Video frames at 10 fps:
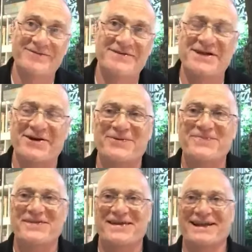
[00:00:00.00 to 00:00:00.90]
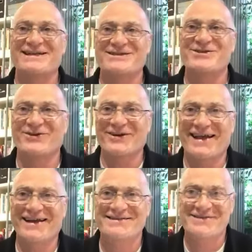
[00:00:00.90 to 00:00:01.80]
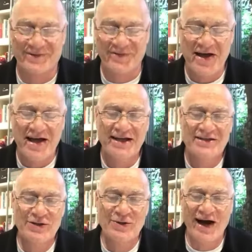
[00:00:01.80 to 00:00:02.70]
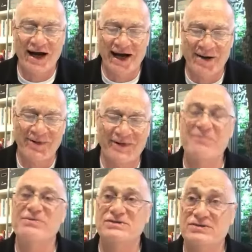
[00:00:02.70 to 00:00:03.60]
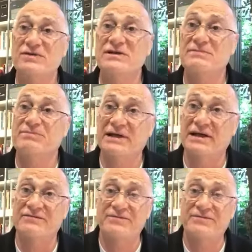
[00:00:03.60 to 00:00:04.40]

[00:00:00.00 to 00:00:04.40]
So let's not get sort of too hung up on that, but you do need belief,